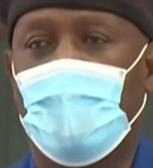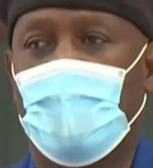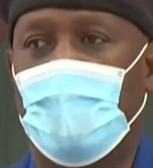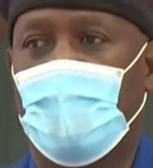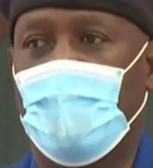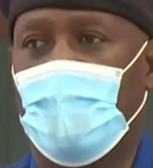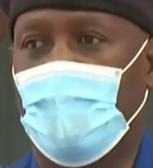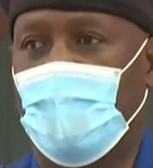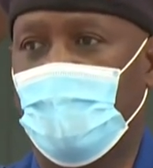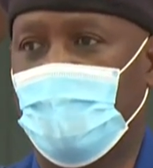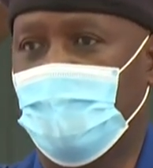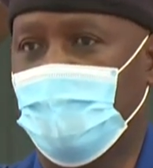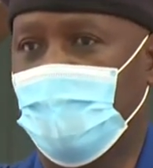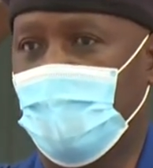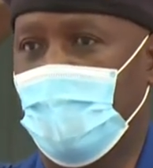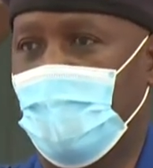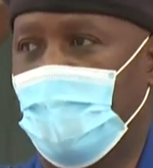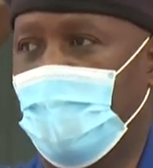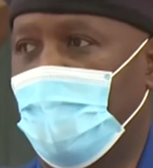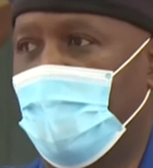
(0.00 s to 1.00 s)
and
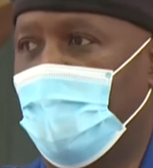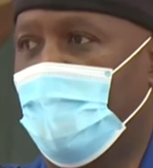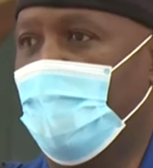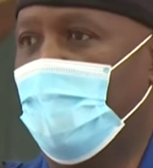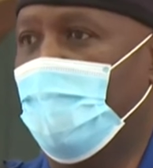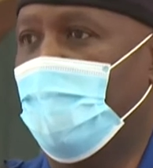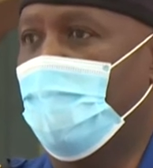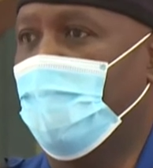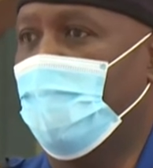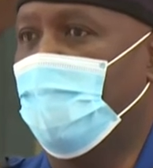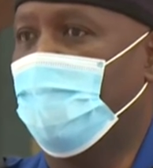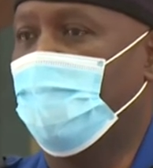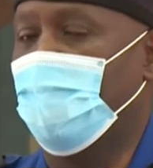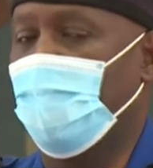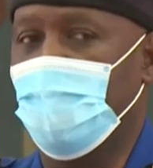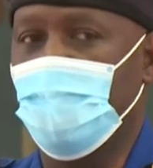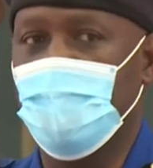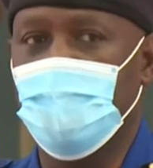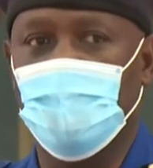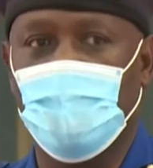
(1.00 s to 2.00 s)

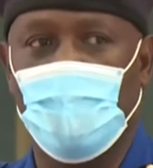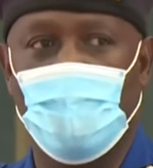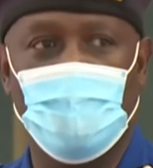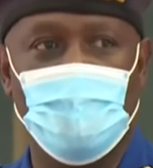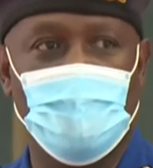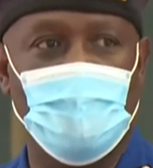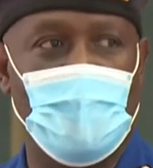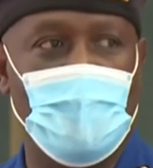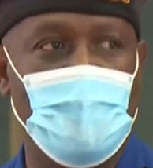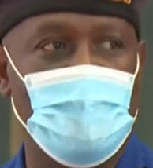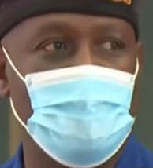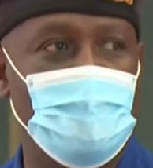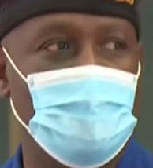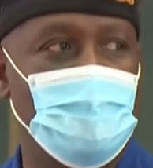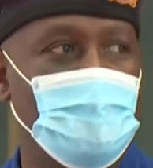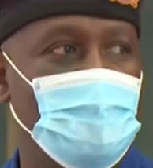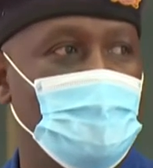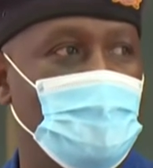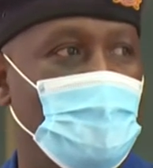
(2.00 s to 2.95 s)
police officers